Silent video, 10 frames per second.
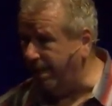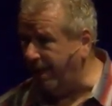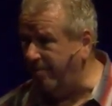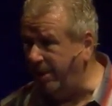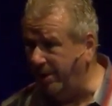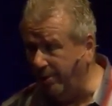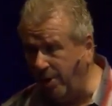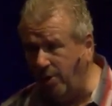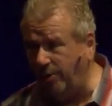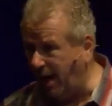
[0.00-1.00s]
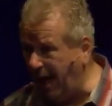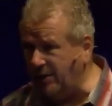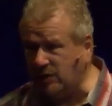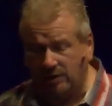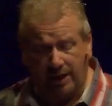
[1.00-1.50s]
They've been alone,
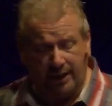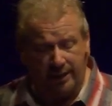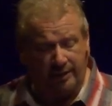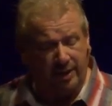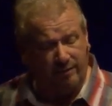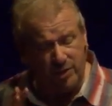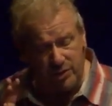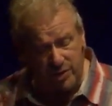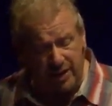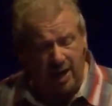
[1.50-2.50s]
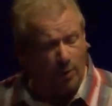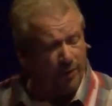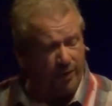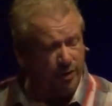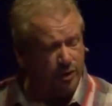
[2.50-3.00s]
isolated. They've just dealt
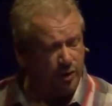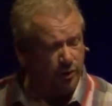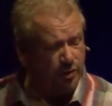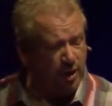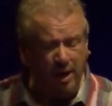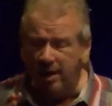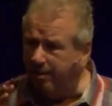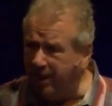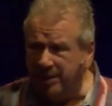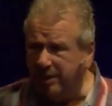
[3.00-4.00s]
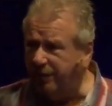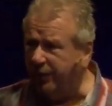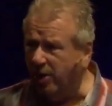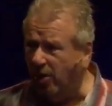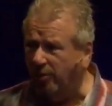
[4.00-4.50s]
with issues, been
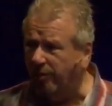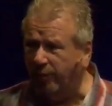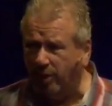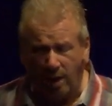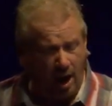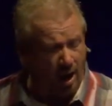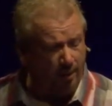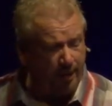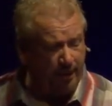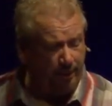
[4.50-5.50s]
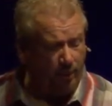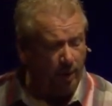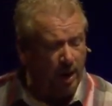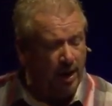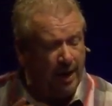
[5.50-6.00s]
difficult for a lot of
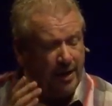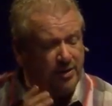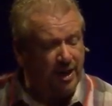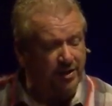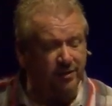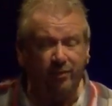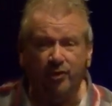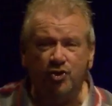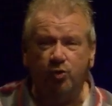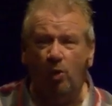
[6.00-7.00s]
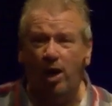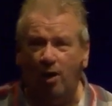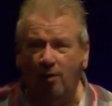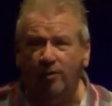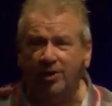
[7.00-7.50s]
people. He says in verse
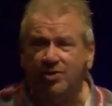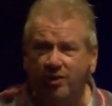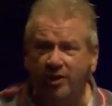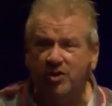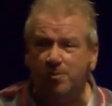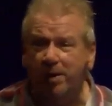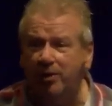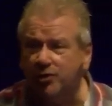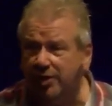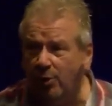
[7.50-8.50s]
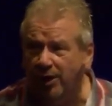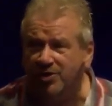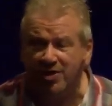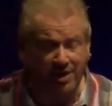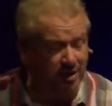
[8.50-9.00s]
12, listen to this spiritually, what
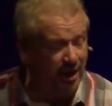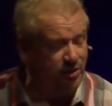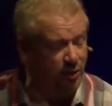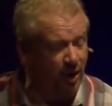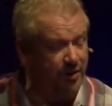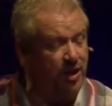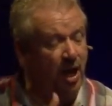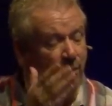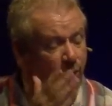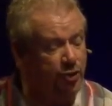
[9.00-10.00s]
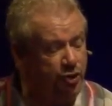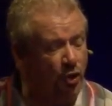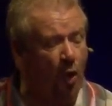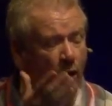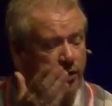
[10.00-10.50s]
sin does to us.
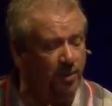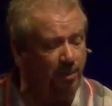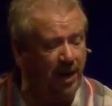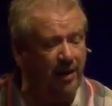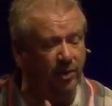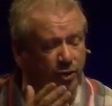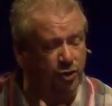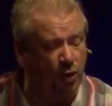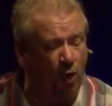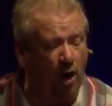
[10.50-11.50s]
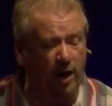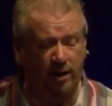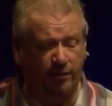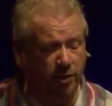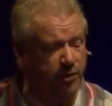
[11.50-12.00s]
Restore to me the joy
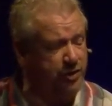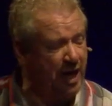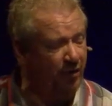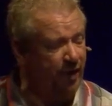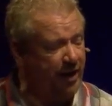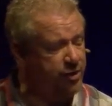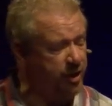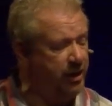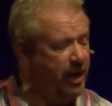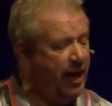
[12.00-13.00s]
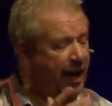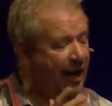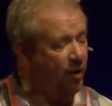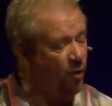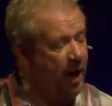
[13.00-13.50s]
of your salvation
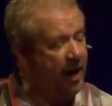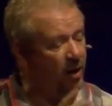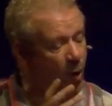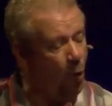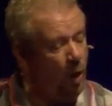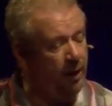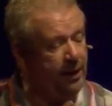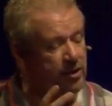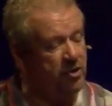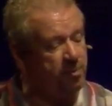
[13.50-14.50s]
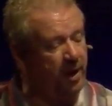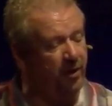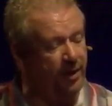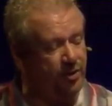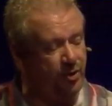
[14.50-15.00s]
and grant a willing
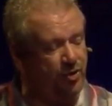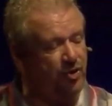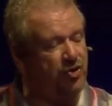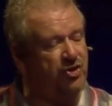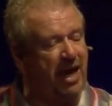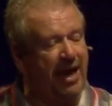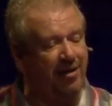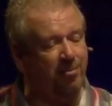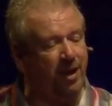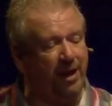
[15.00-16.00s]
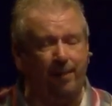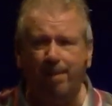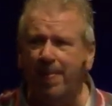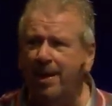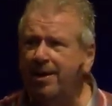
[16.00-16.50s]
spirit to sustain me.
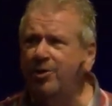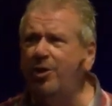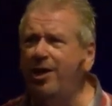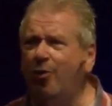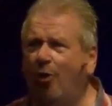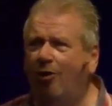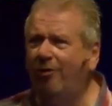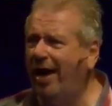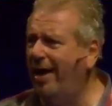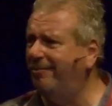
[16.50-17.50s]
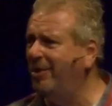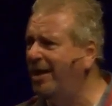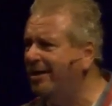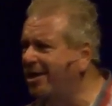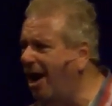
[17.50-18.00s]
You hear all that?
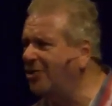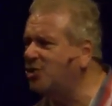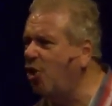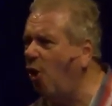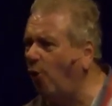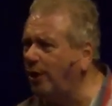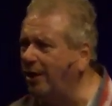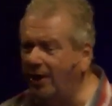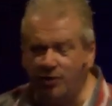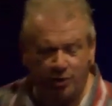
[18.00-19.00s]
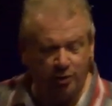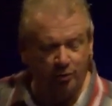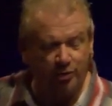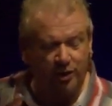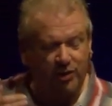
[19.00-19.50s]
God's calling us to
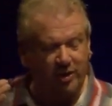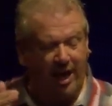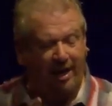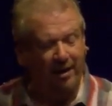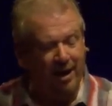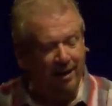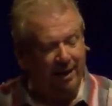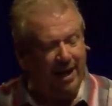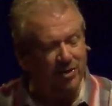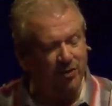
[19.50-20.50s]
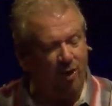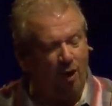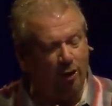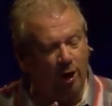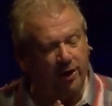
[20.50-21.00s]
do just that. Last of
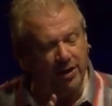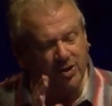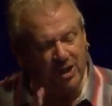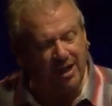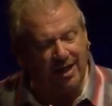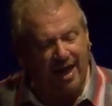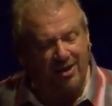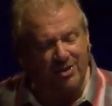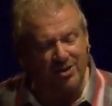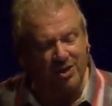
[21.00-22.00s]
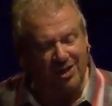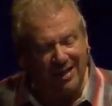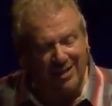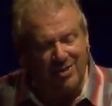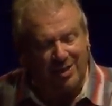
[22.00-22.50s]
all, look, sin has its
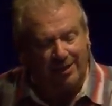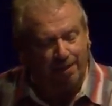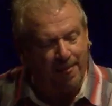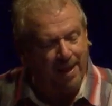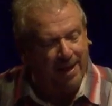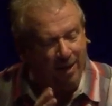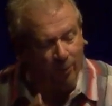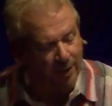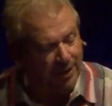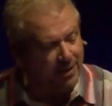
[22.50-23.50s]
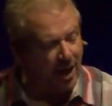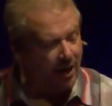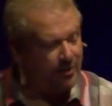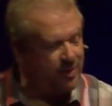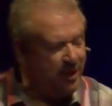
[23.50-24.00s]
cleansing. It really
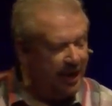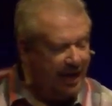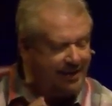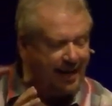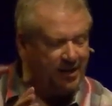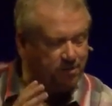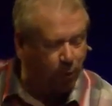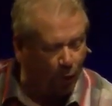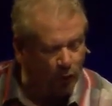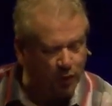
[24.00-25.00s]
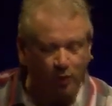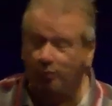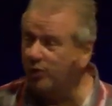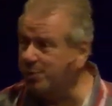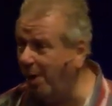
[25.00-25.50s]
does. He takes personal
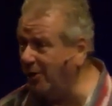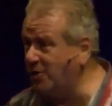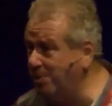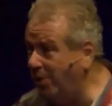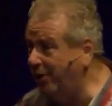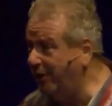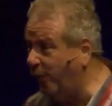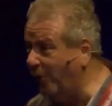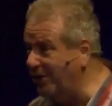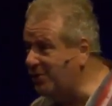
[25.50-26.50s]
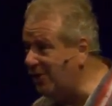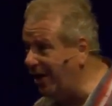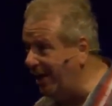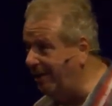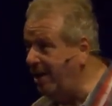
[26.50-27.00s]
responsibility for his
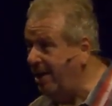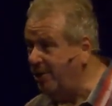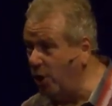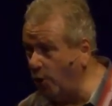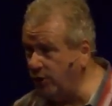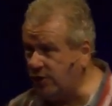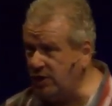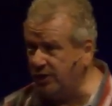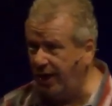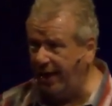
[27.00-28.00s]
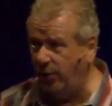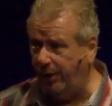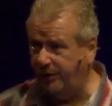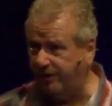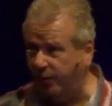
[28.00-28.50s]
sin. Notice his
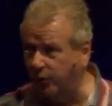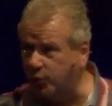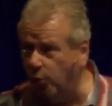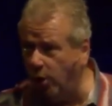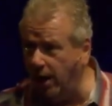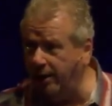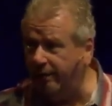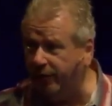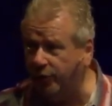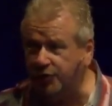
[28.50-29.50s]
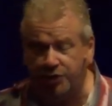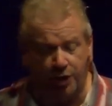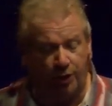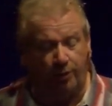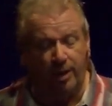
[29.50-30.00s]
language. Verse 1, verse
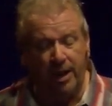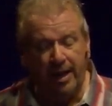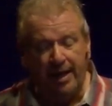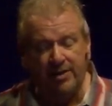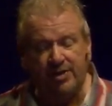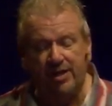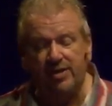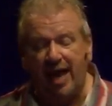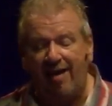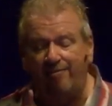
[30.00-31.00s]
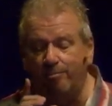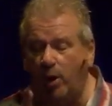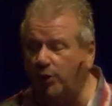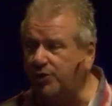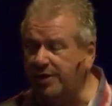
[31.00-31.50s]
2. He says, have
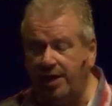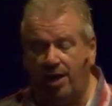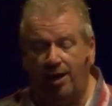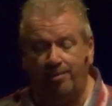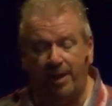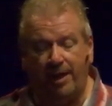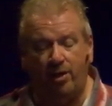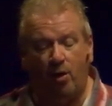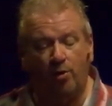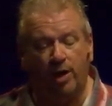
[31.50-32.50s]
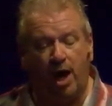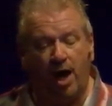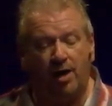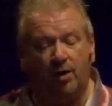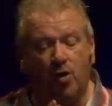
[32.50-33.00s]
mercy on me, O
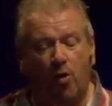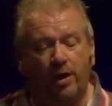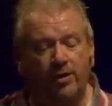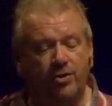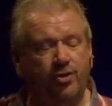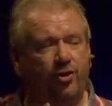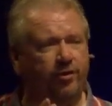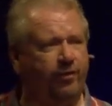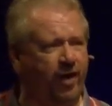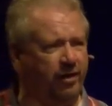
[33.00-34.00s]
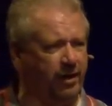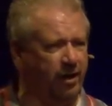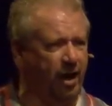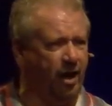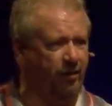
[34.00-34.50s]
God, according to your unfailing
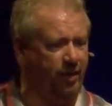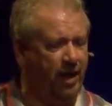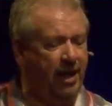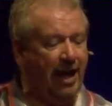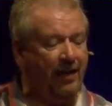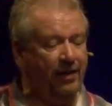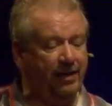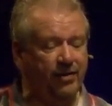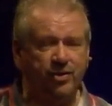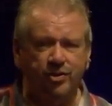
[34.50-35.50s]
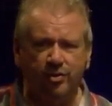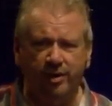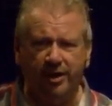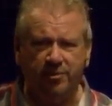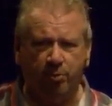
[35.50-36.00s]
love. And then listen to
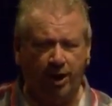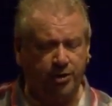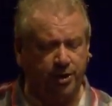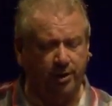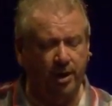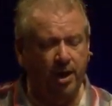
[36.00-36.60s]
the expression.